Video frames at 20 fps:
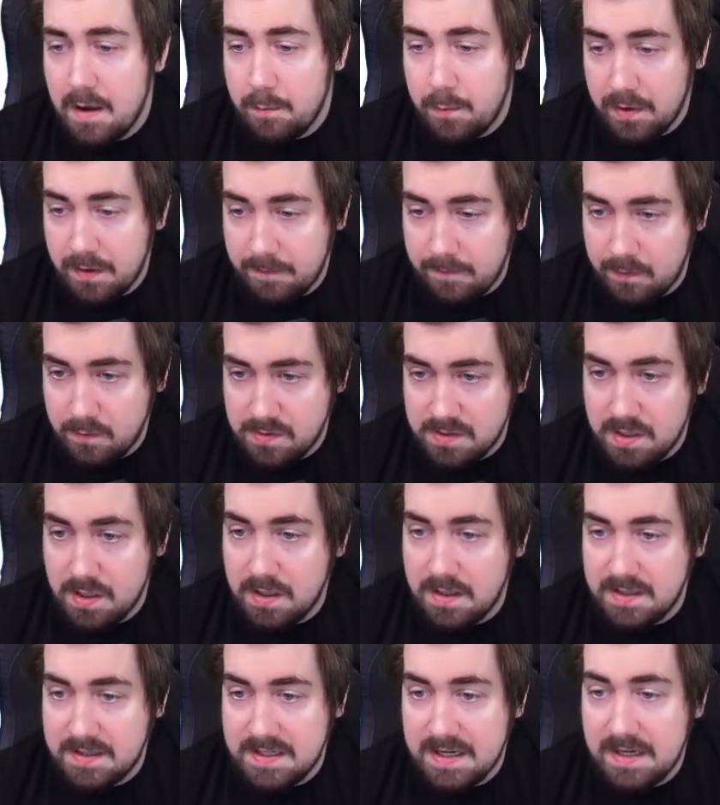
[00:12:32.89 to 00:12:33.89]
But if you
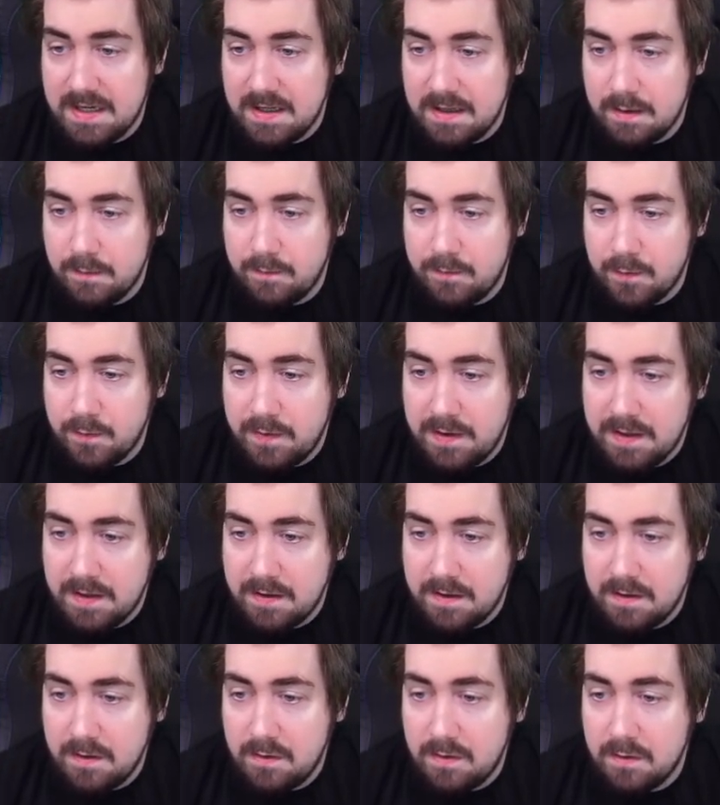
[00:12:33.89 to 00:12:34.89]
start attacking them from
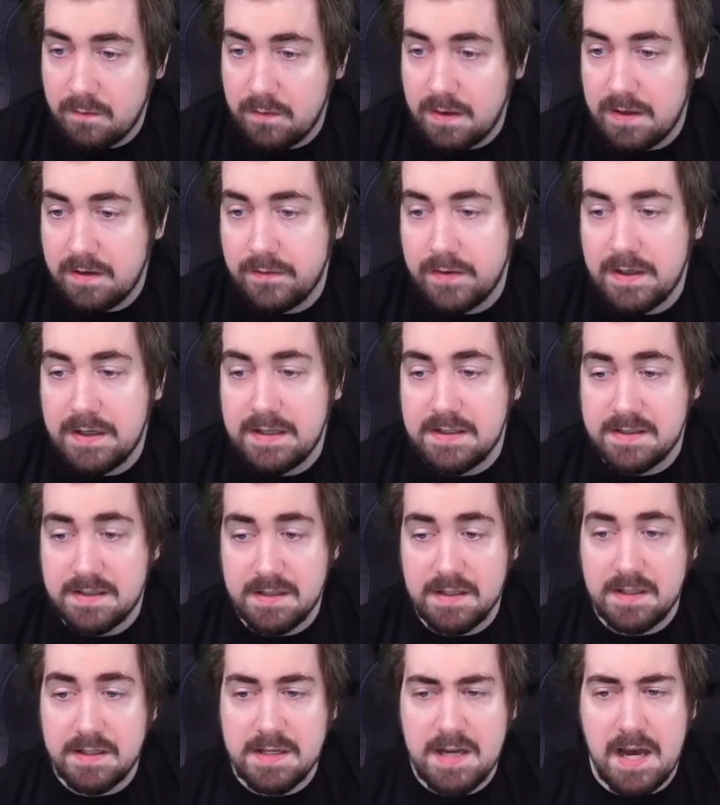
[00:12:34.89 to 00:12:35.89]
here, you can very, very
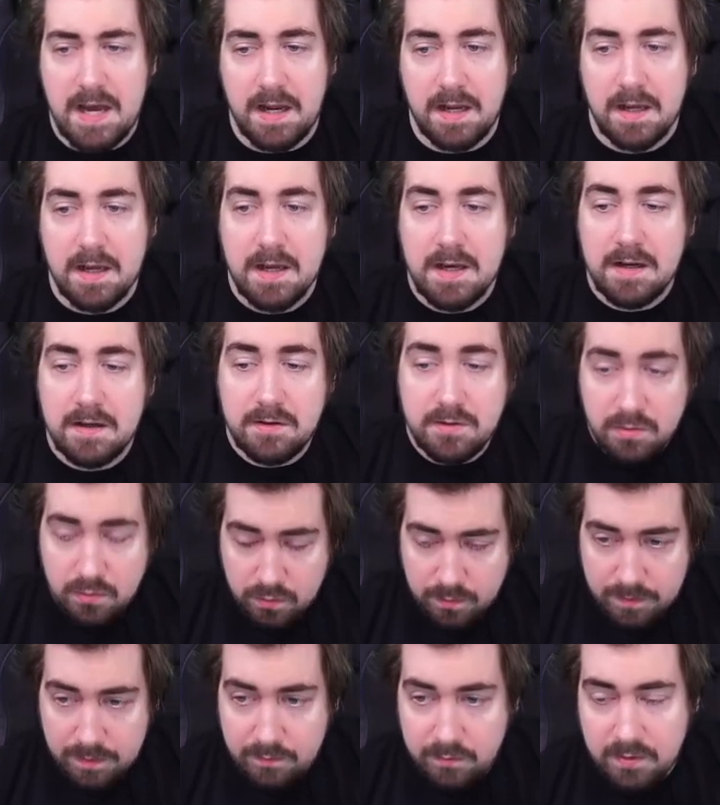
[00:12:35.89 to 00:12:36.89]
easily die. Do
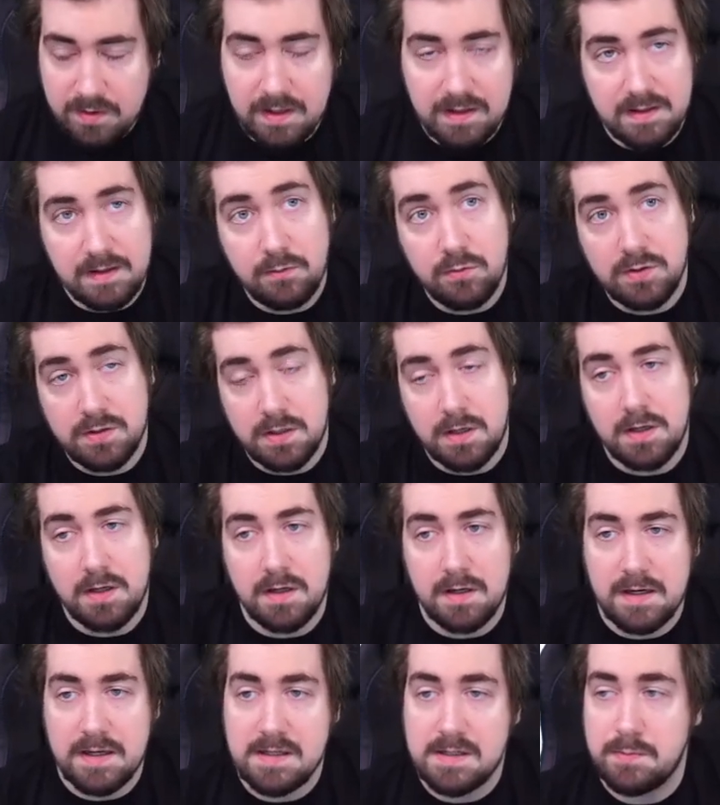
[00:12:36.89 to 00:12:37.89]
remember that they will
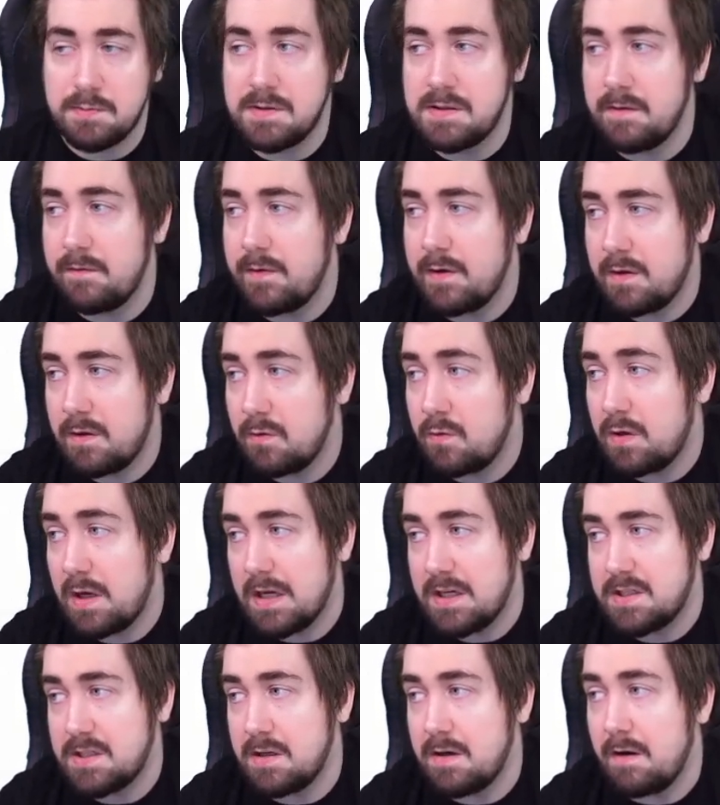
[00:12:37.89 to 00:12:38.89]
target a specific
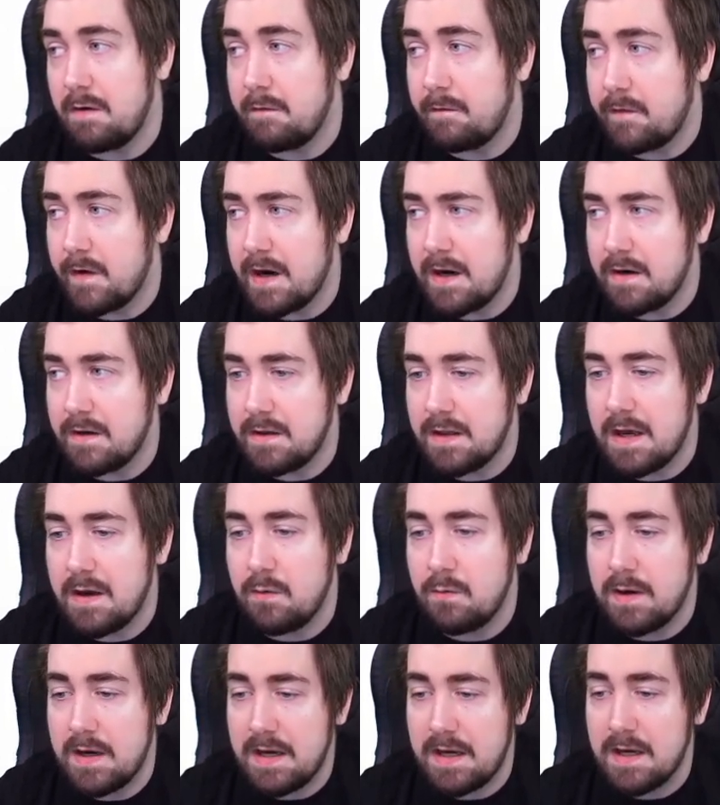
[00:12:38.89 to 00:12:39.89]
location and fire that
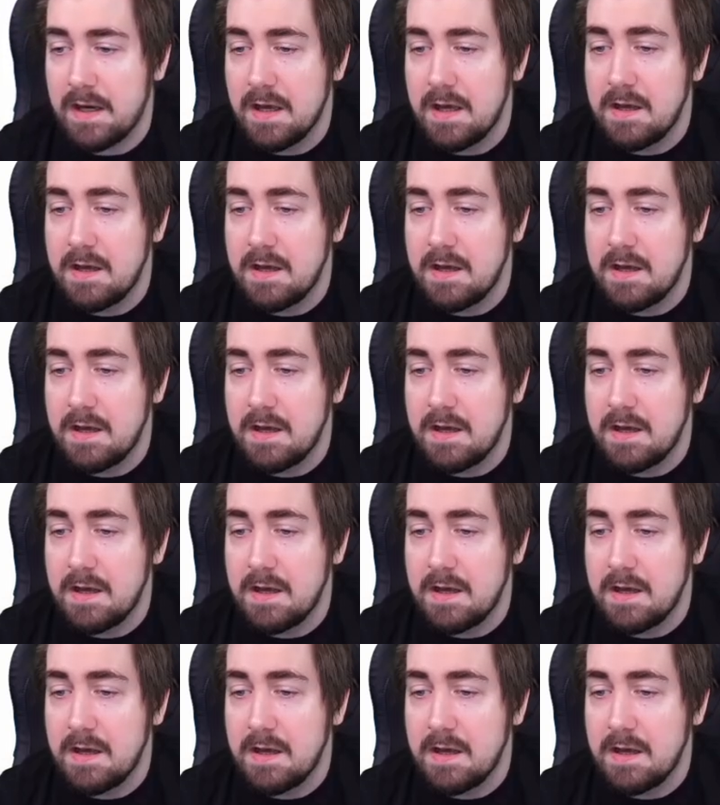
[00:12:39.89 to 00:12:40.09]
way.